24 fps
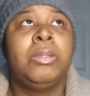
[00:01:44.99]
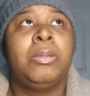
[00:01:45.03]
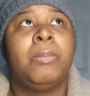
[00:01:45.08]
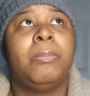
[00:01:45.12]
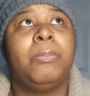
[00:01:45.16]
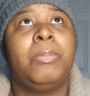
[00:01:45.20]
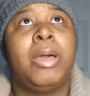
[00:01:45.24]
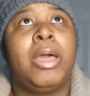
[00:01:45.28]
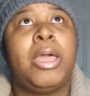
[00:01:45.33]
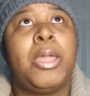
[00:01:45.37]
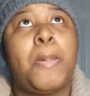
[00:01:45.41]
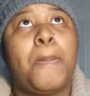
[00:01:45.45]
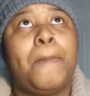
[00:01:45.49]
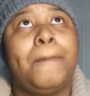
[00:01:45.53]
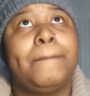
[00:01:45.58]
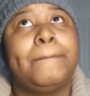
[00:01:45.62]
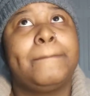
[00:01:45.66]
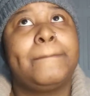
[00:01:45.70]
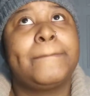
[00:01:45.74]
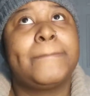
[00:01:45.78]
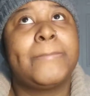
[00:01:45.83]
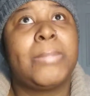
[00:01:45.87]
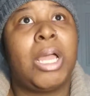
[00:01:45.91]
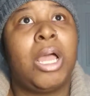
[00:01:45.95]

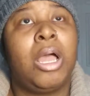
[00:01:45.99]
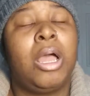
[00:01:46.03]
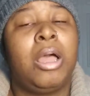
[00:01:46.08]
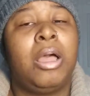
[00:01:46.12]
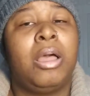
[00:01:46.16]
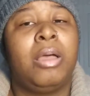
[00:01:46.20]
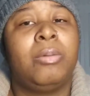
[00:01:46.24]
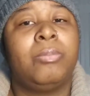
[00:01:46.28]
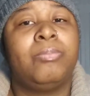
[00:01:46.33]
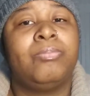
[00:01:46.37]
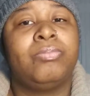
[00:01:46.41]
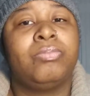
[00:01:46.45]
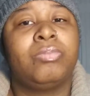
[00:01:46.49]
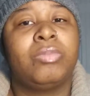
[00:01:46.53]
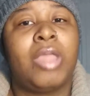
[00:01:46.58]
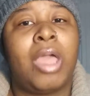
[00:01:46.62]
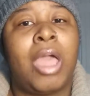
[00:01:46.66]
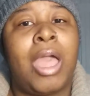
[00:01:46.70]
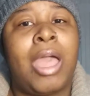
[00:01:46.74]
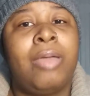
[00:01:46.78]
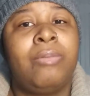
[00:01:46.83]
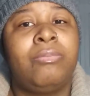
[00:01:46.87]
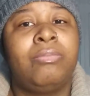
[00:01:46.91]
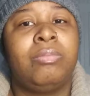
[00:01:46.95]
But
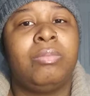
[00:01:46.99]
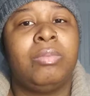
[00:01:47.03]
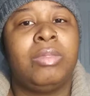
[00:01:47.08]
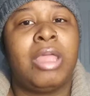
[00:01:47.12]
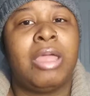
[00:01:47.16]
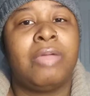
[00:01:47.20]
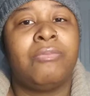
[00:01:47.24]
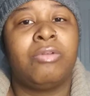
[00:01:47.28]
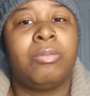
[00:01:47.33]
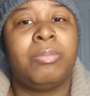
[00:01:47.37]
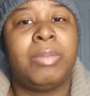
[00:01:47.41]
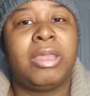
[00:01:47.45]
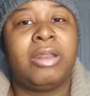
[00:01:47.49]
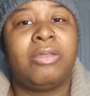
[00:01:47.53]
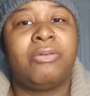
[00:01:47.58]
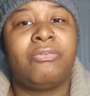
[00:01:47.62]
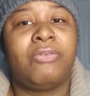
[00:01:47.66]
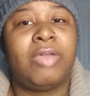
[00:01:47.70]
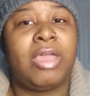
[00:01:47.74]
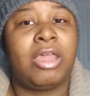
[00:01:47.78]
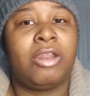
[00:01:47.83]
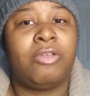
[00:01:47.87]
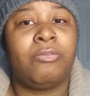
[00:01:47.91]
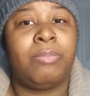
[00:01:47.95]
I've never been a
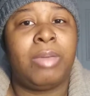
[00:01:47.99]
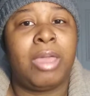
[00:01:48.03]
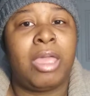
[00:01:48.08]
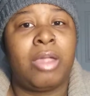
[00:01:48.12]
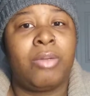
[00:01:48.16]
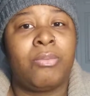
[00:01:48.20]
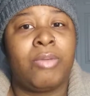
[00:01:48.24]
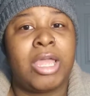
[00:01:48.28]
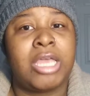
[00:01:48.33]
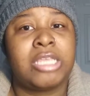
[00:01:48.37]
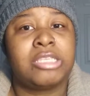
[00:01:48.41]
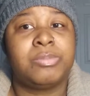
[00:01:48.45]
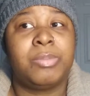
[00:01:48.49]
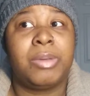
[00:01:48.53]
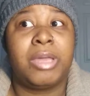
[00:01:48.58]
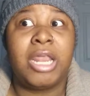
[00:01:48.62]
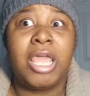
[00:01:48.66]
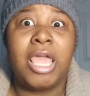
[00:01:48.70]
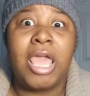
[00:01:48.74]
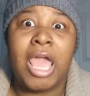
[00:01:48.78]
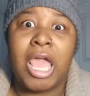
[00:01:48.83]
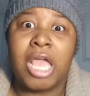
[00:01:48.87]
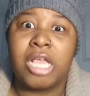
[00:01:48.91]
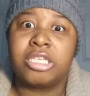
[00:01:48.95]
fan of bed rest, but
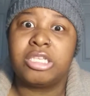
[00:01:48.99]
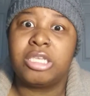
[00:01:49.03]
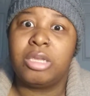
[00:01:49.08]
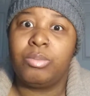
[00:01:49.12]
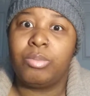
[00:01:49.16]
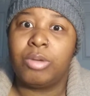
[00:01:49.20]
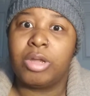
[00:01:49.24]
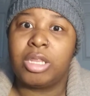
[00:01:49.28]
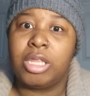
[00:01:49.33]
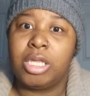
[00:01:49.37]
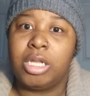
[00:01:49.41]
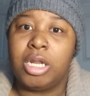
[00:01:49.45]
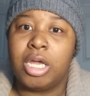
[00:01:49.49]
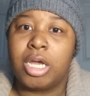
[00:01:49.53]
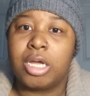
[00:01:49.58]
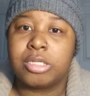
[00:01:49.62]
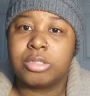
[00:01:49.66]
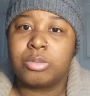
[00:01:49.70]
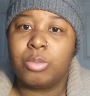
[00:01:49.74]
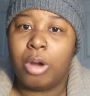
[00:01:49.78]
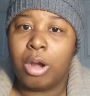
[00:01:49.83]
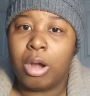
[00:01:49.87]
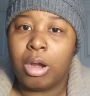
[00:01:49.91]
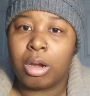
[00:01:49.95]
it actually really
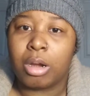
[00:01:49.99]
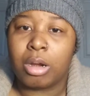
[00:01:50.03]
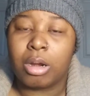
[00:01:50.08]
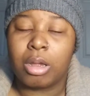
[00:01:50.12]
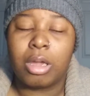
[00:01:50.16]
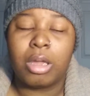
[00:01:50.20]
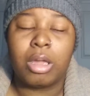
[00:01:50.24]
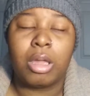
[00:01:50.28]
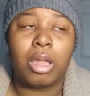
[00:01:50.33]
does work.